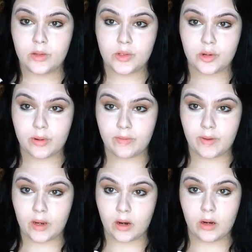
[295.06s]
use your ring
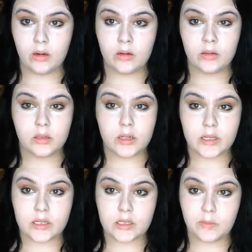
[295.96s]
finger.
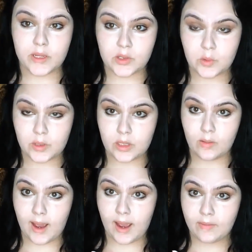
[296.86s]
It is the best tool that
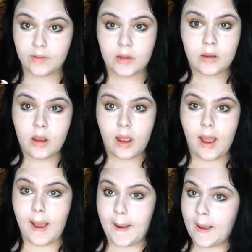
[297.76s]
you have.
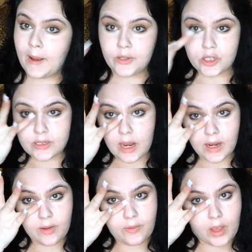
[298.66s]
Just
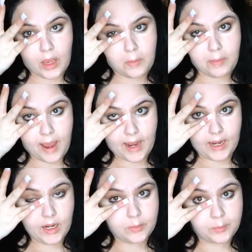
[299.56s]
kind of pat
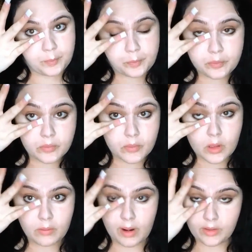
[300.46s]
it
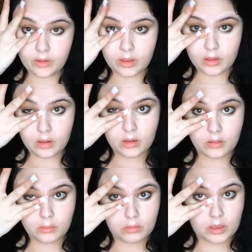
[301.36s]
rather than
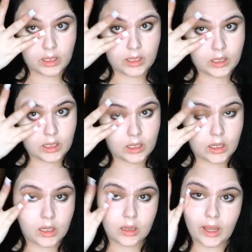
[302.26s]
blending
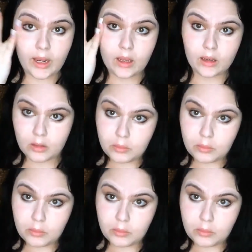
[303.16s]
it, like